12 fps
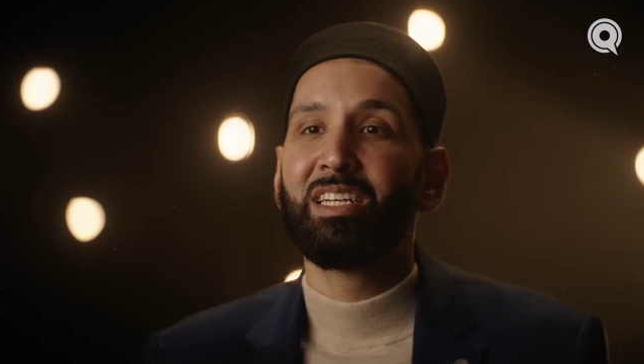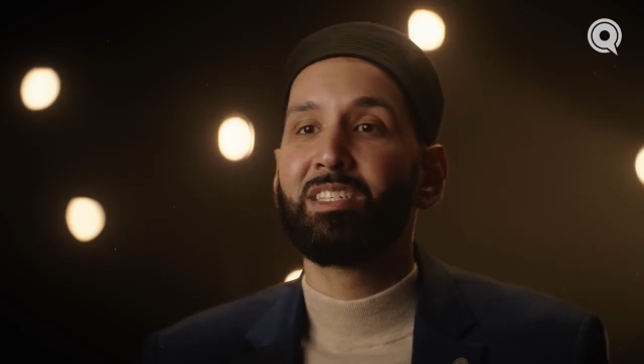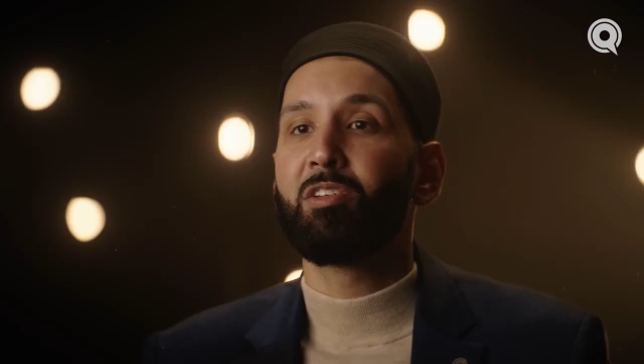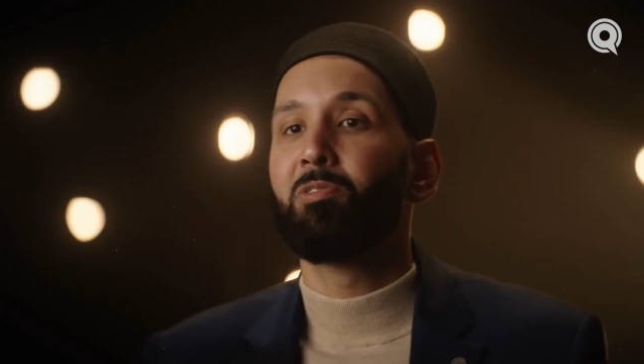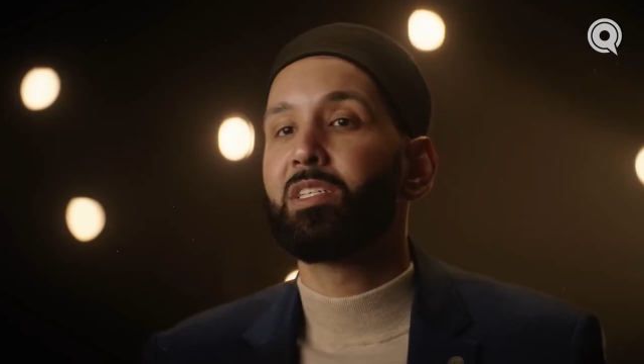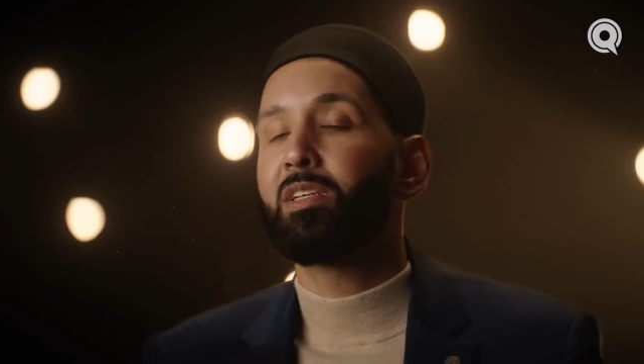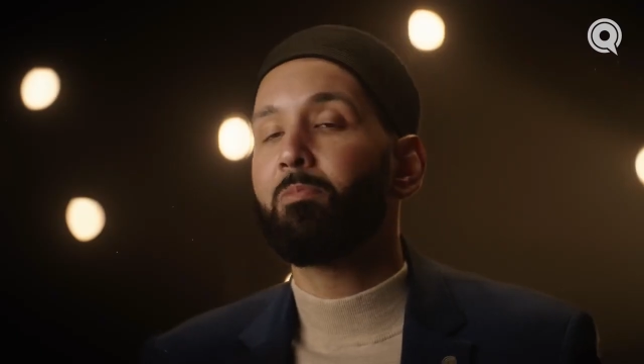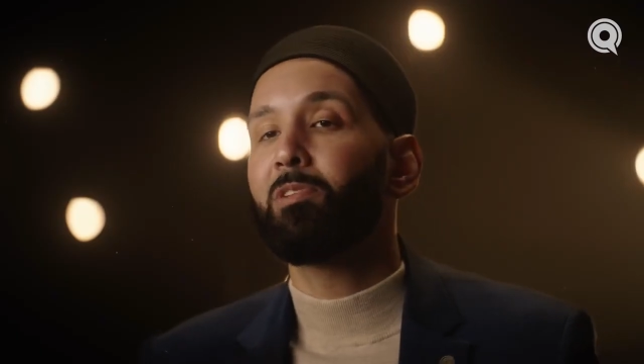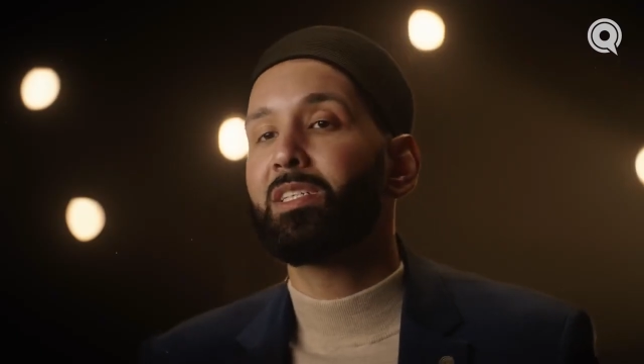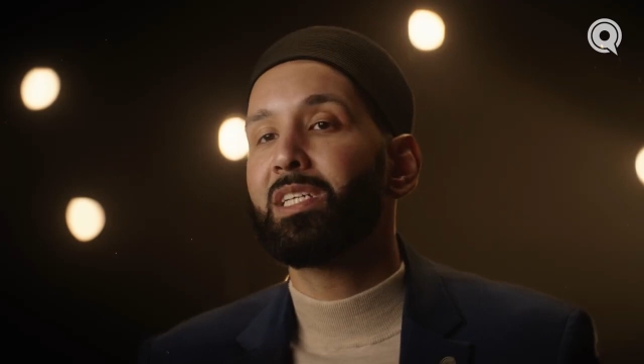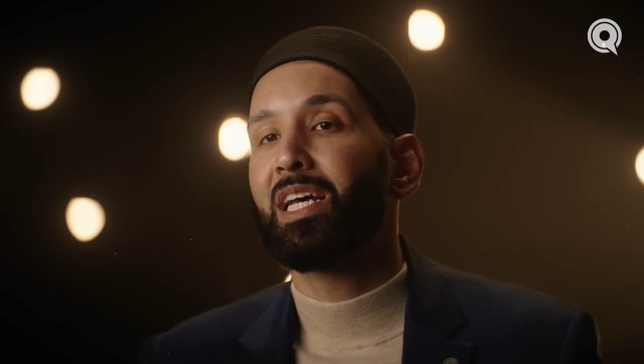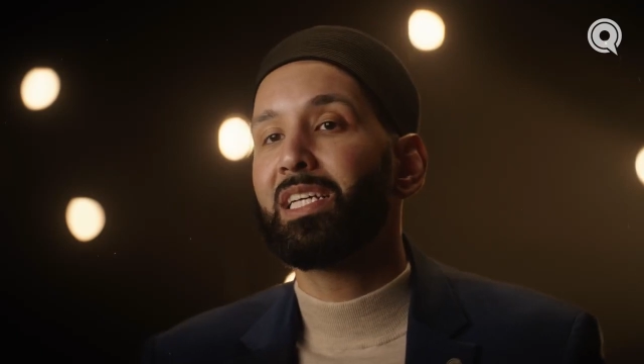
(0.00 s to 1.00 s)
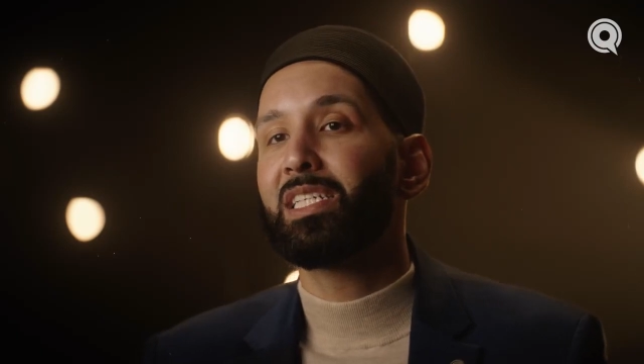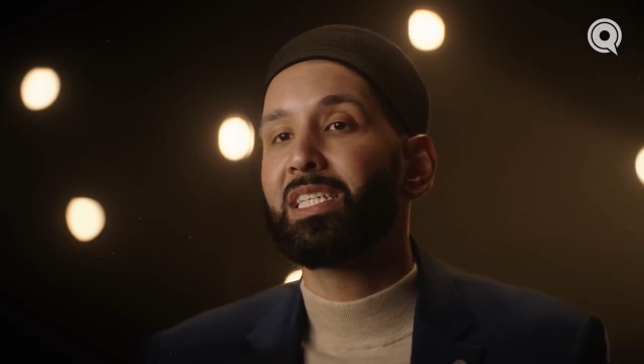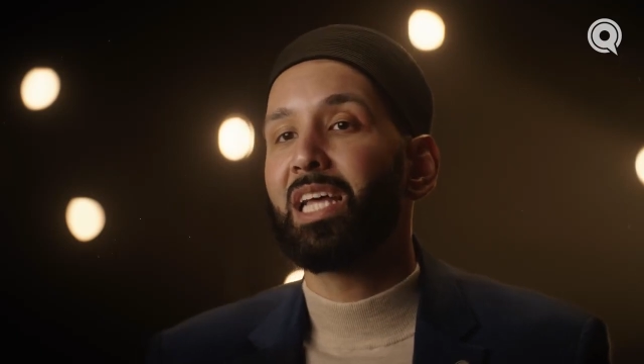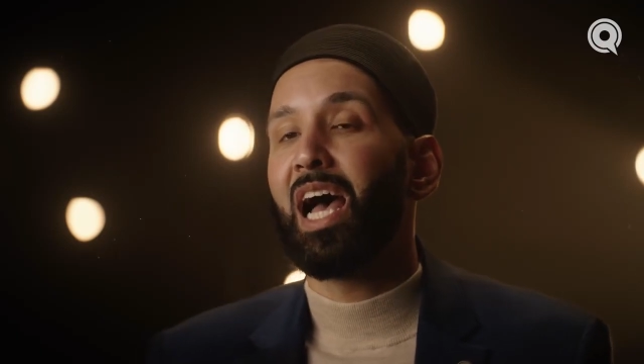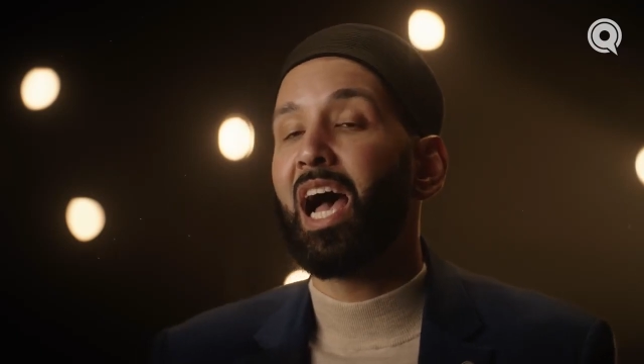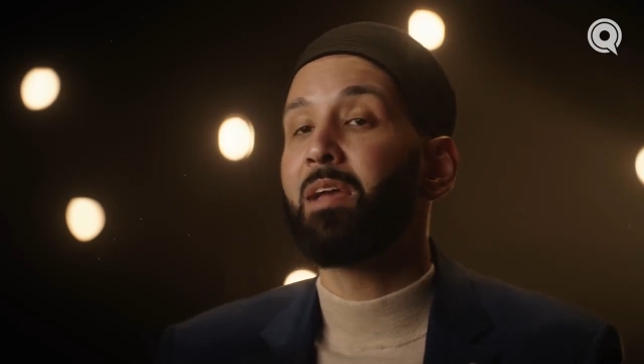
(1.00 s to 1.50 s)
So when someone
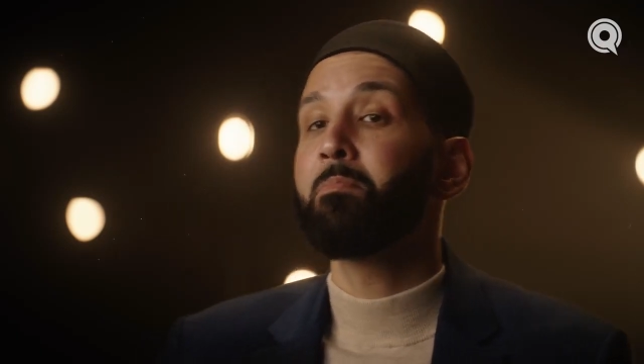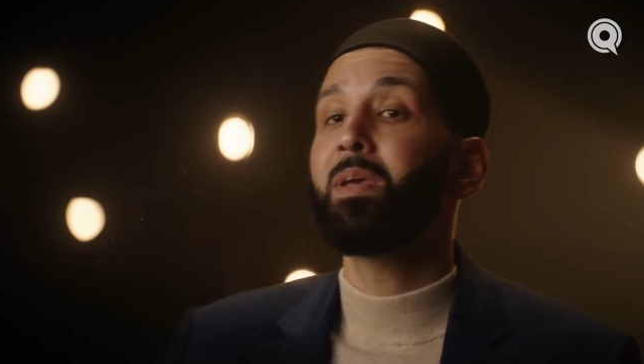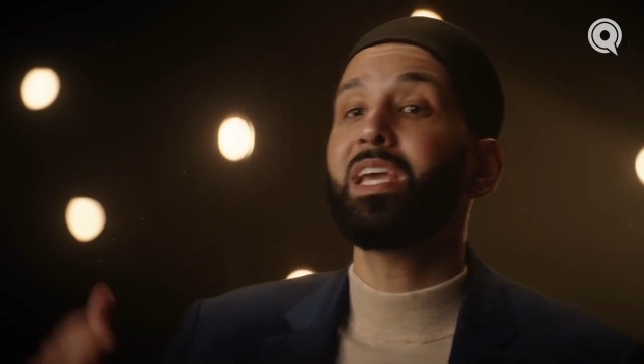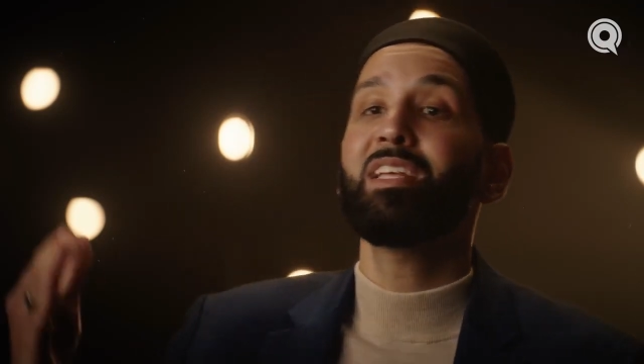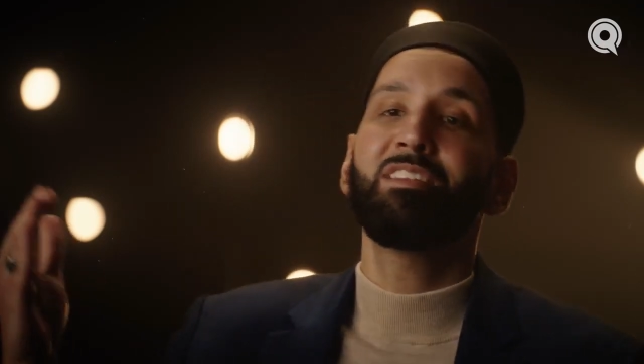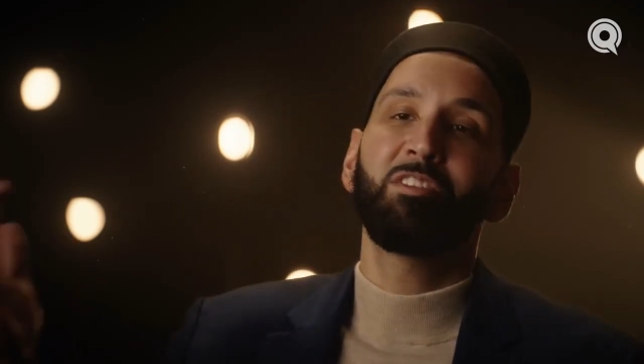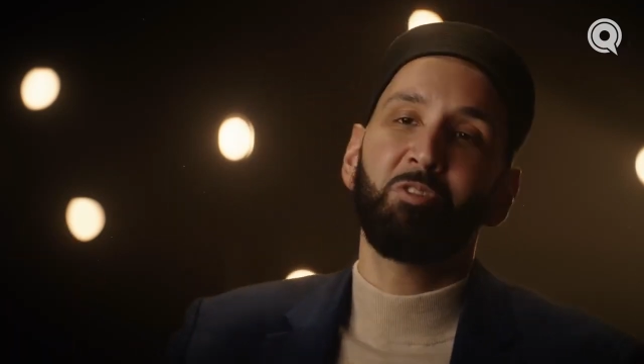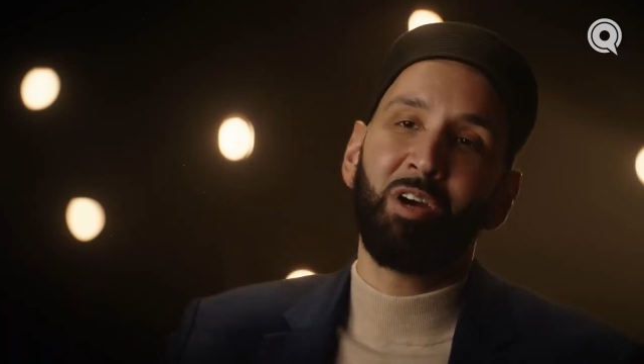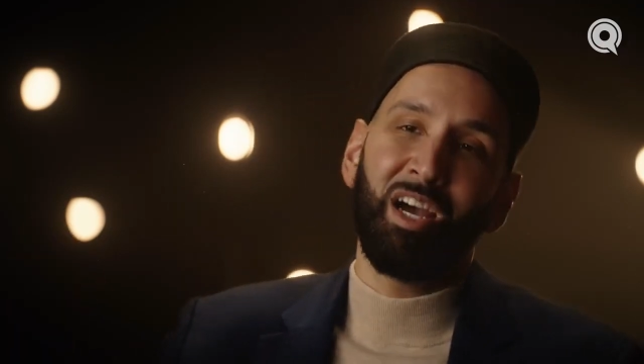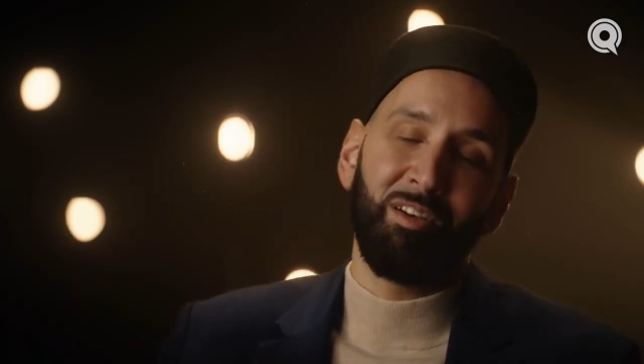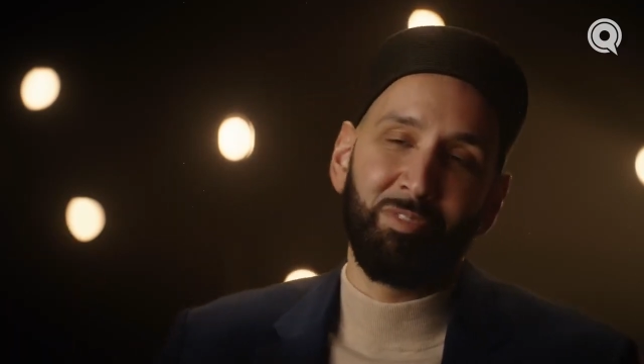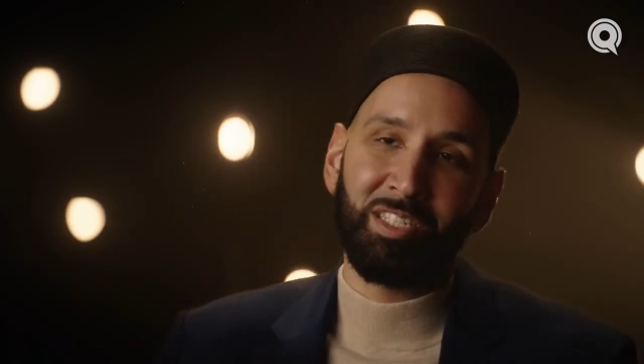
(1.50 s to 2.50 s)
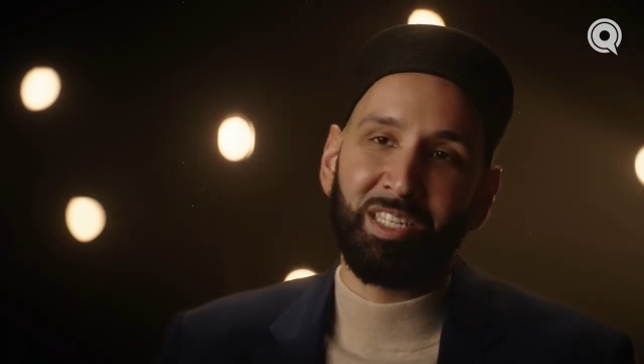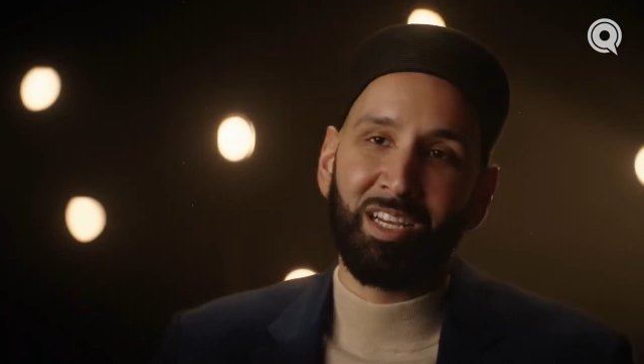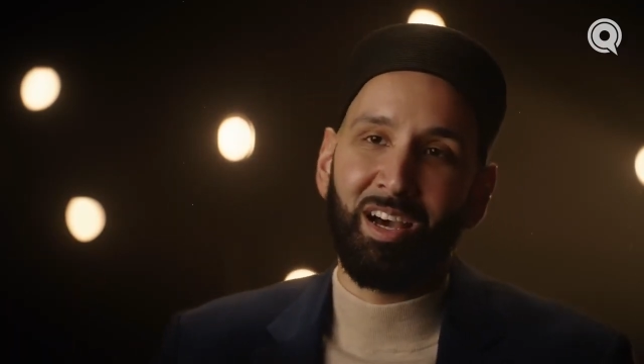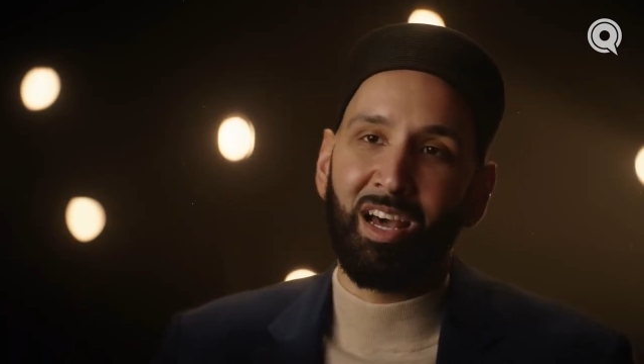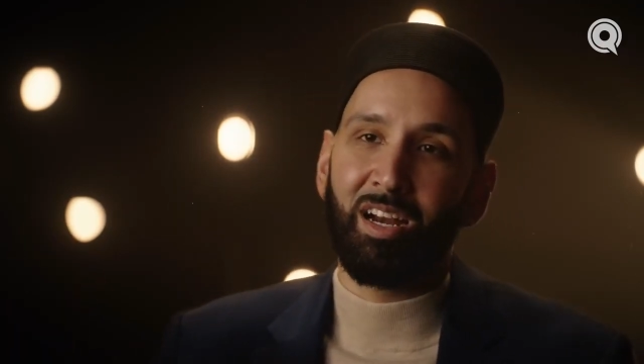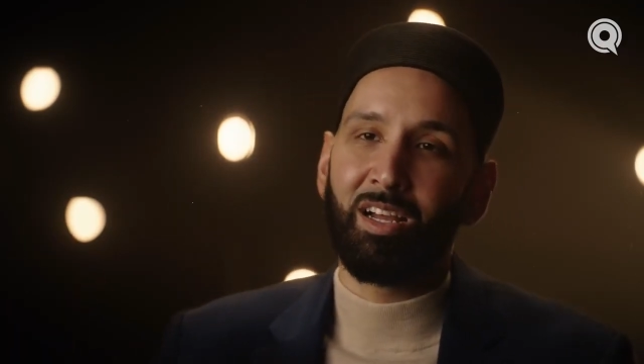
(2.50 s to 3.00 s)
says, I made the dua of
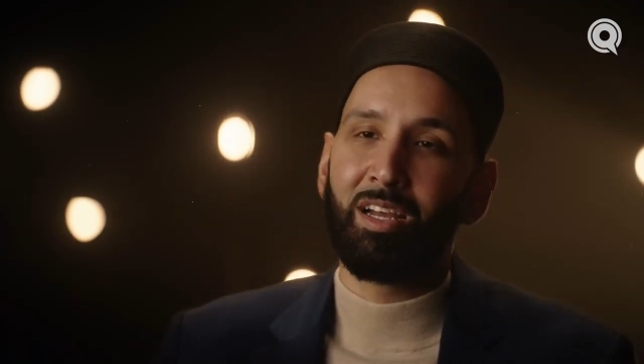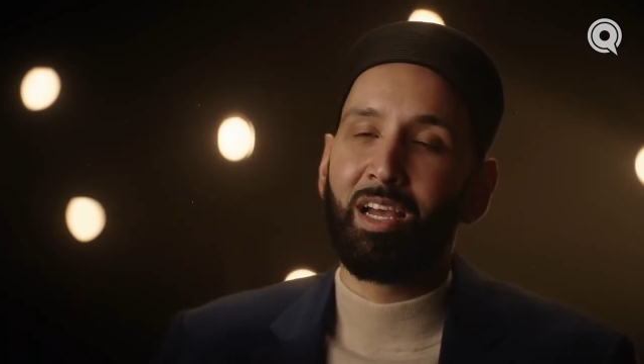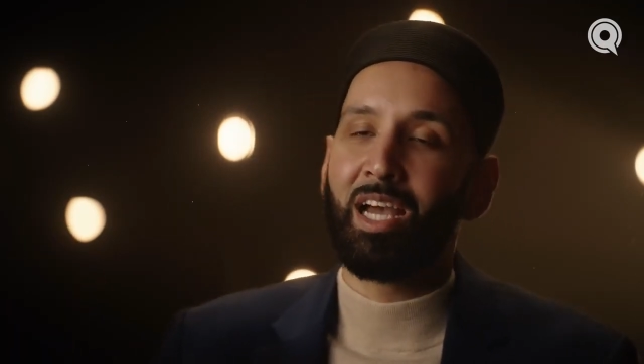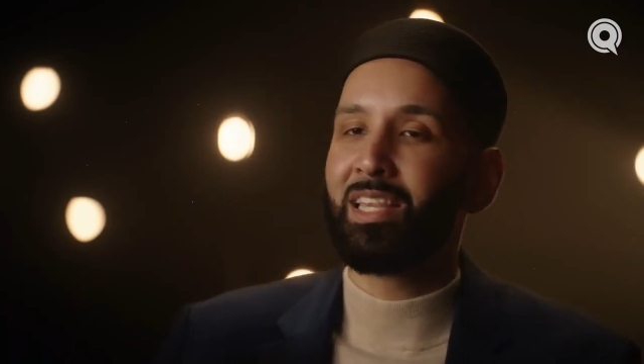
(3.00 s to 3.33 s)
istikhara,